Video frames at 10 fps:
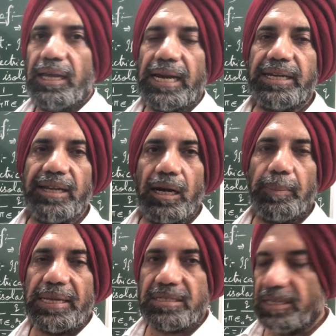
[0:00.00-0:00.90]
electrical
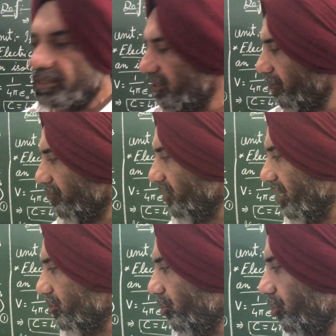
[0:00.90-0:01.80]
capacitance.
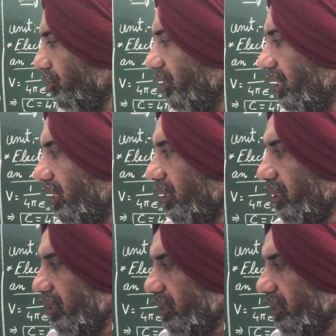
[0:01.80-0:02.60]
So